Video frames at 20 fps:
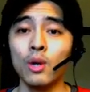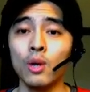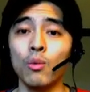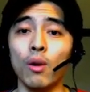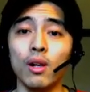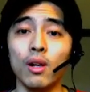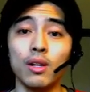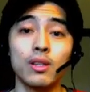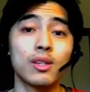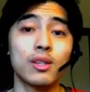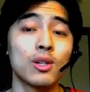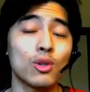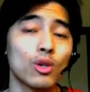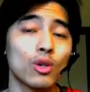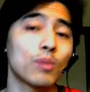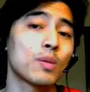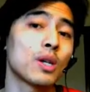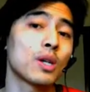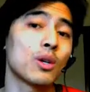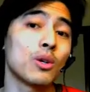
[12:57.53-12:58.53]
while
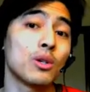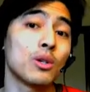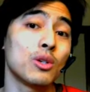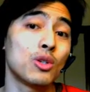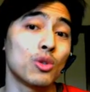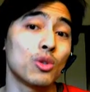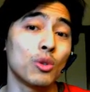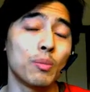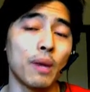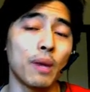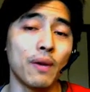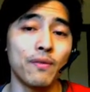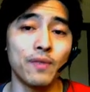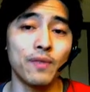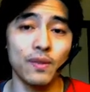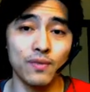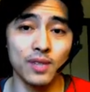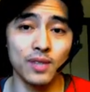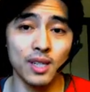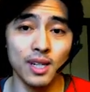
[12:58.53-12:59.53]
Ethereum can only do about
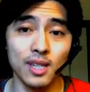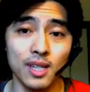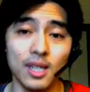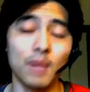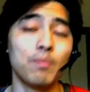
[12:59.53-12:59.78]
15